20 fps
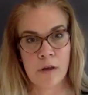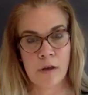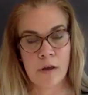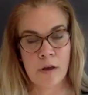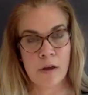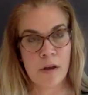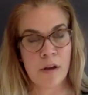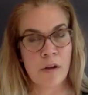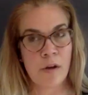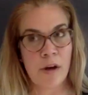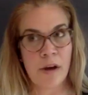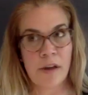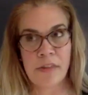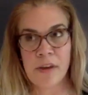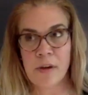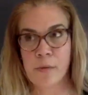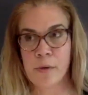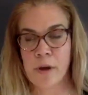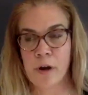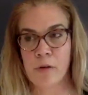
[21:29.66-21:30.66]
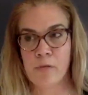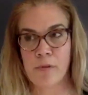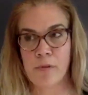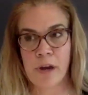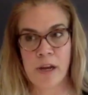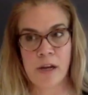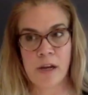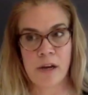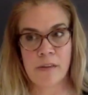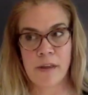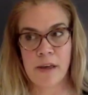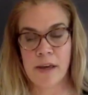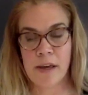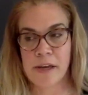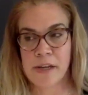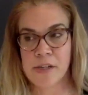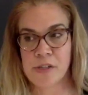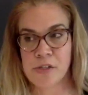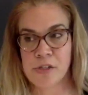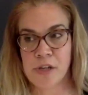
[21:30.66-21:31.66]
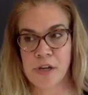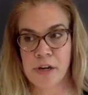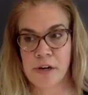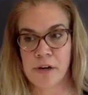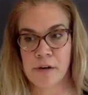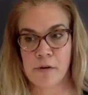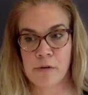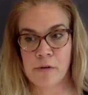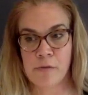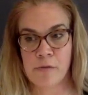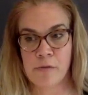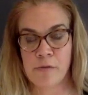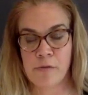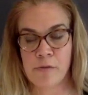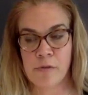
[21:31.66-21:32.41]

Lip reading: you know, I think we are right on the edge of